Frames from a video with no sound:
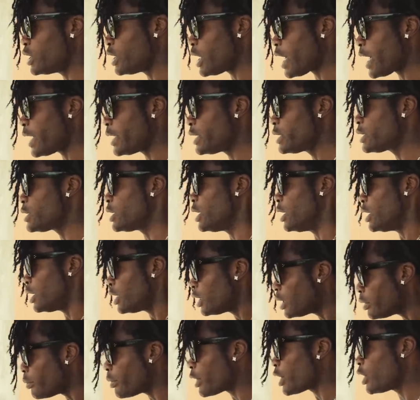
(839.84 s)
nice,
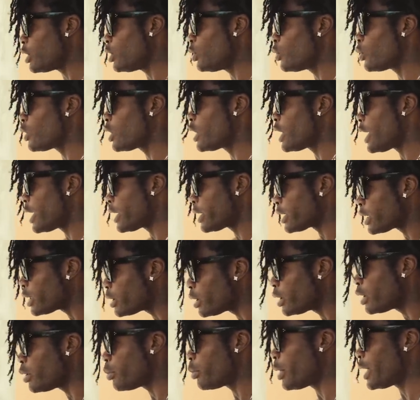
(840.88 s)
make it look like
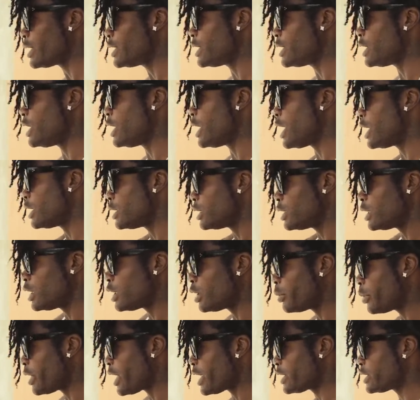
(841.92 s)
party, and you
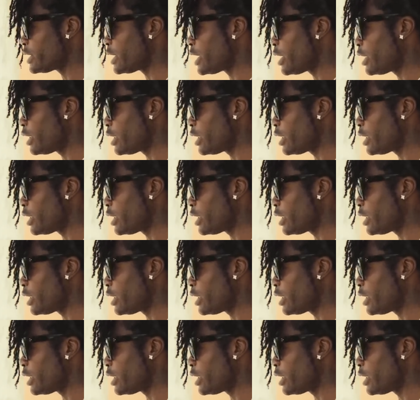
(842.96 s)
know what I say?